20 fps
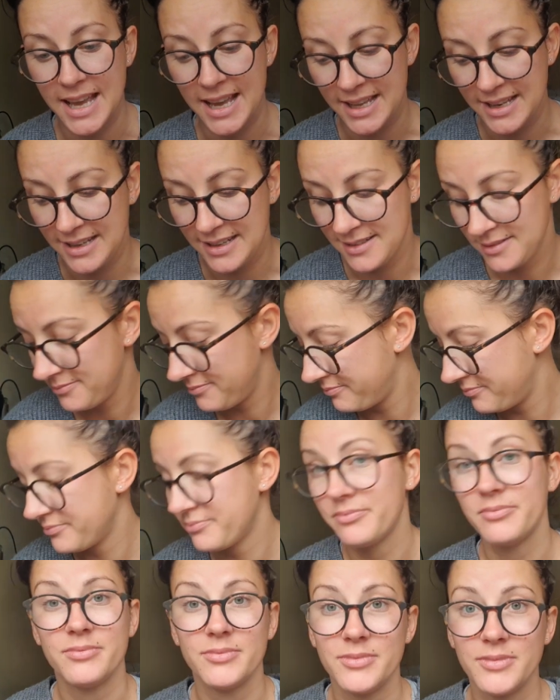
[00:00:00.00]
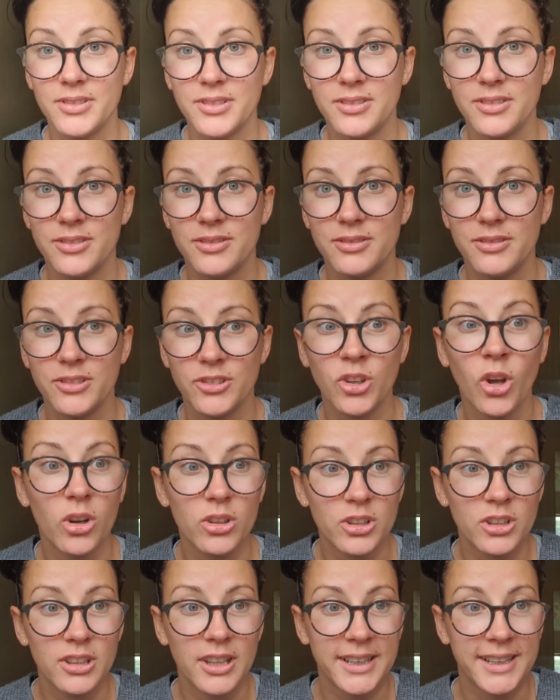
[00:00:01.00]
and
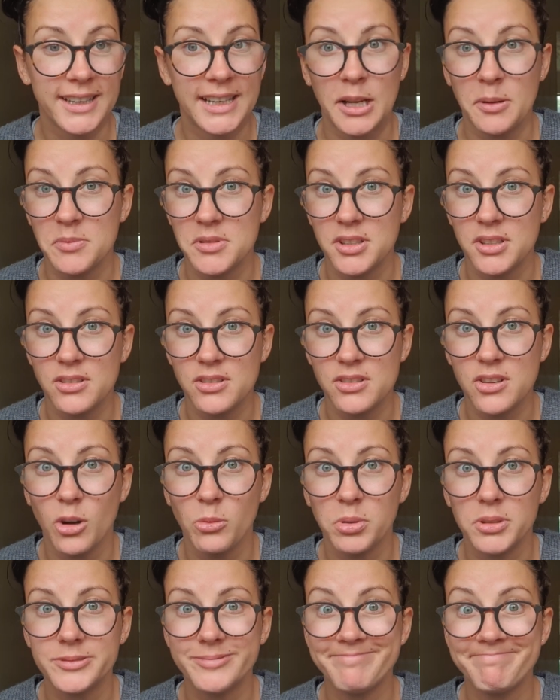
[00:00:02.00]
not look like an absolute slob.